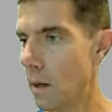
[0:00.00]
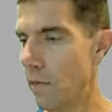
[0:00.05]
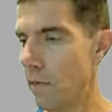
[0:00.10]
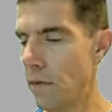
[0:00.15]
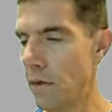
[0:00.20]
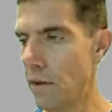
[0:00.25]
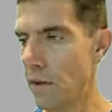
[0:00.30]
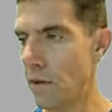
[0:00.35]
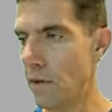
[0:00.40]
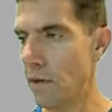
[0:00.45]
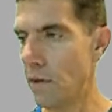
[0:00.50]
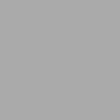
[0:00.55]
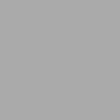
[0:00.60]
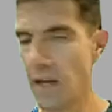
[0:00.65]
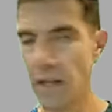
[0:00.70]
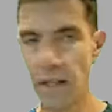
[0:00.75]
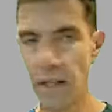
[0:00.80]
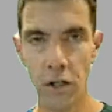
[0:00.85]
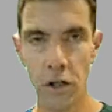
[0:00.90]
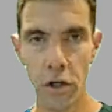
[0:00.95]
the, the
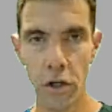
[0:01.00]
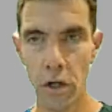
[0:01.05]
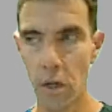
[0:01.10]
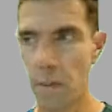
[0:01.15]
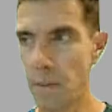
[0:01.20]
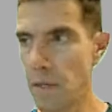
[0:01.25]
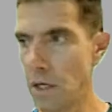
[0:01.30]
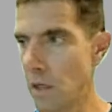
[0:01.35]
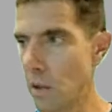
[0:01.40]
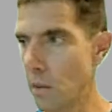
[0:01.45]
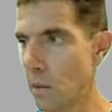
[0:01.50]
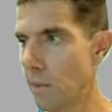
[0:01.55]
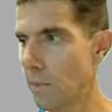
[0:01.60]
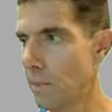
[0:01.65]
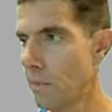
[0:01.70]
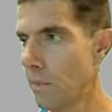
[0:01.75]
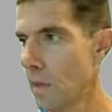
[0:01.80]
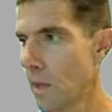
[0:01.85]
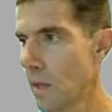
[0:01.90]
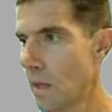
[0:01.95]
thing that you're going to be
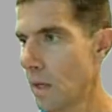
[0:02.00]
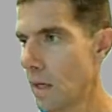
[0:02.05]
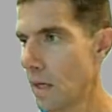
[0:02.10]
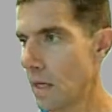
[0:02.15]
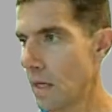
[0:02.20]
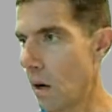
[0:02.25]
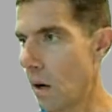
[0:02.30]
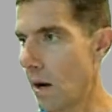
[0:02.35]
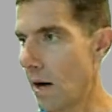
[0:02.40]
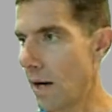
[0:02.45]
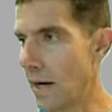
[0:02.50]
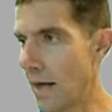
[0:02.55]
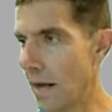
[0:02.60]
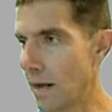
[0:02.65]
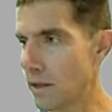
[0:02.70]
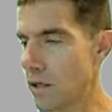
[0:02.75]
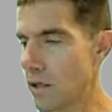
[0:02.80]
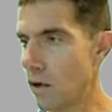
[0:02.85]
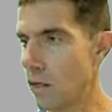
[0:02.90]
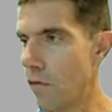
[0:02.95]
doing. All right,
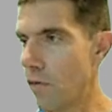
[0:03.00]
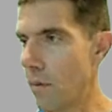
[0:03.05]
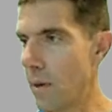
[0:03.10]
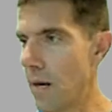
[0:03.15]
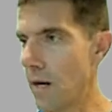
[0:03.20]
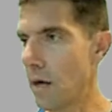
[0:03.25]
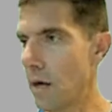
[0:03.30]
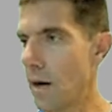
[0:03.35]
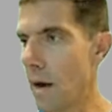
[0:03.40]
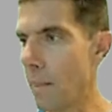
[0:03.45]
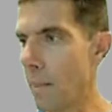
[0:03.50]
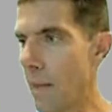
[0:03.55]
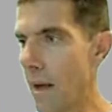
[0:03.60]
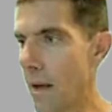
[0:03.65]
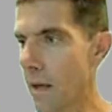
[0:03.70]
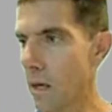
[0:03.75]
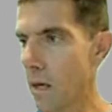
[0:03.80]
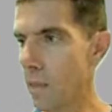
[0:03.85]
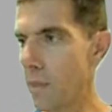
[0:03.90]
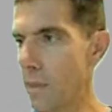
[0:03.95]
now, so from here, I'm
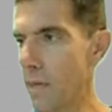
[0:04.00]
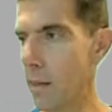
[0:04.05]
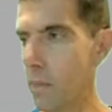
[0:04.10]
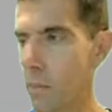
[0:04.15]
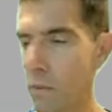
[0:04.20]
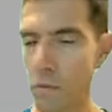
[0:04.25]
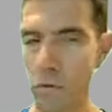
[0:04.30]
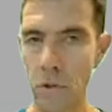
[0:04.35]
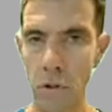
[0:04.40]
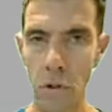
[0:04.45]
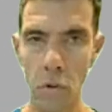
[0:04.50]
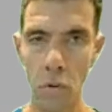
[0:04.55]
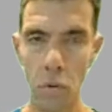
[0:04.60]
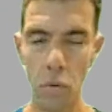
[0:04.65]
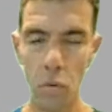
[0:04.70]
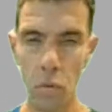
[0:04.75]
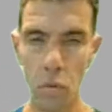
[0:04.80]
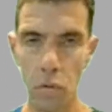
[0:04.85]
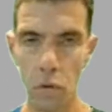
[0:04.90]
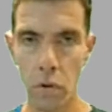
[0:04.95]
not going to be able
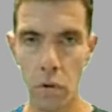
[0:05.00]
to,